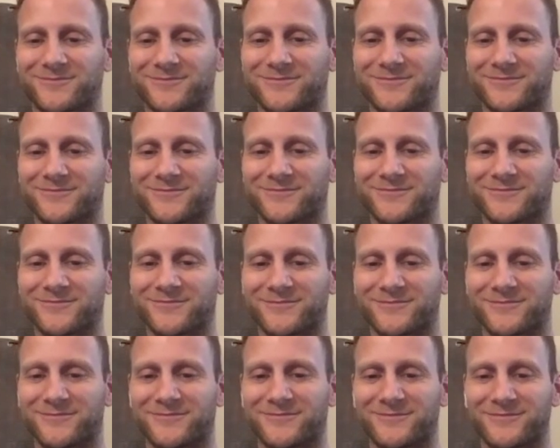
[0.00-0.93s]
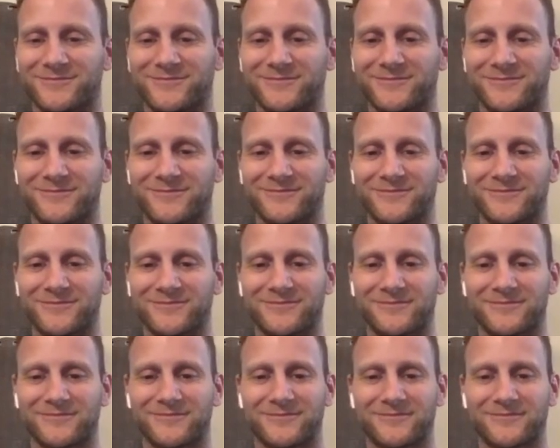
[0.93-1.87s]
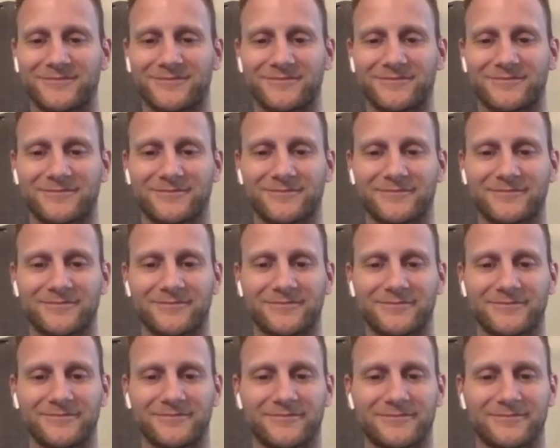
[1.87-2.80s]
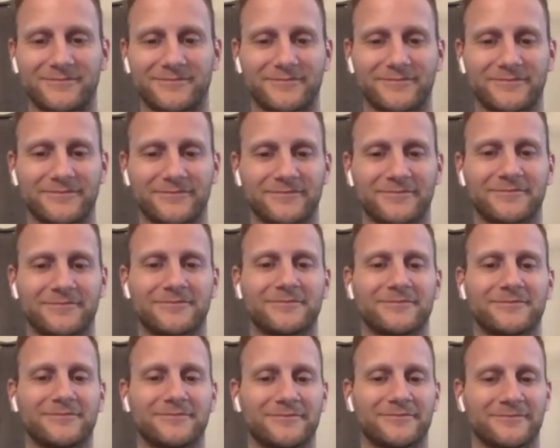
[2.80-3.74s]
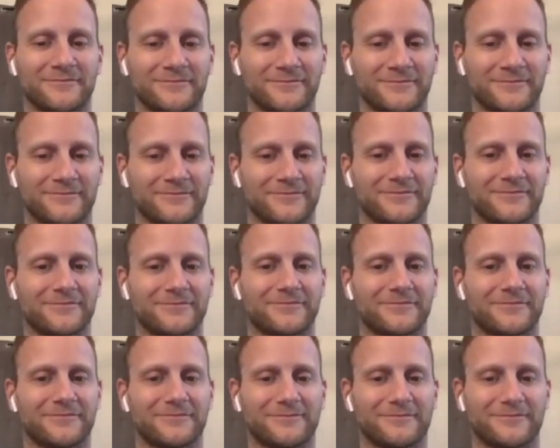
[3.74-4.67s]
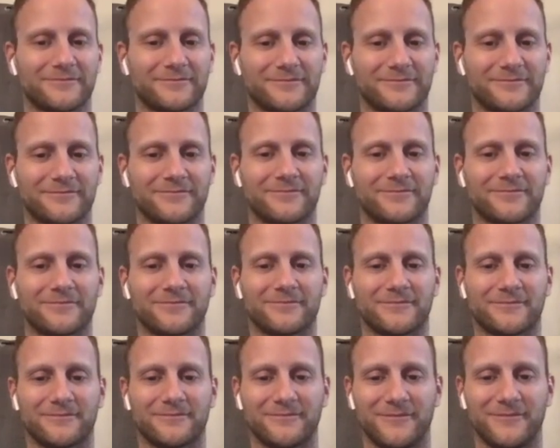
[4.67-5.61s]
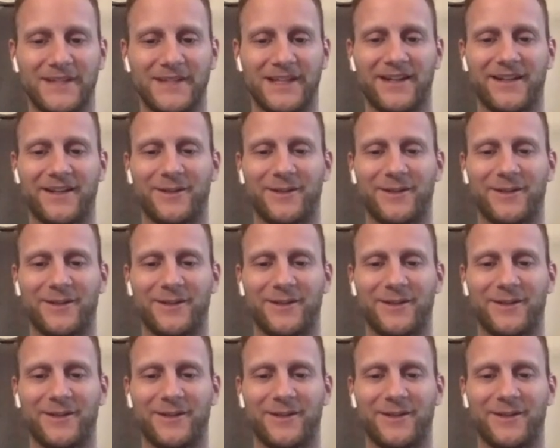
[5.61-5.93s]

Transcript: [no speech]